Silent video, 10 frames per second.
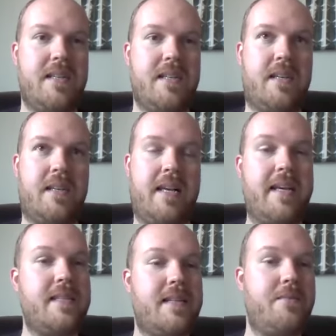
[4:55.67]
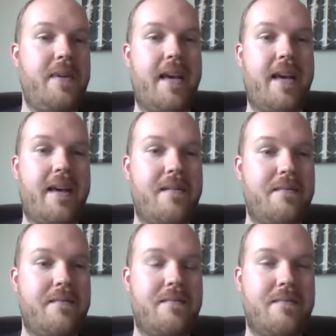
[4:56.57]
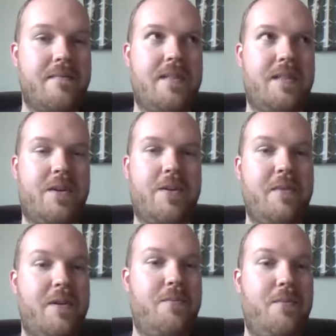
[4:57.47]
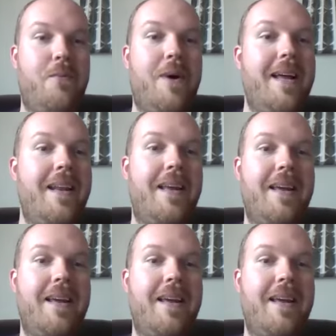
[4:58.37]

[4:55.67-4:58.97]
the clients that we have determine what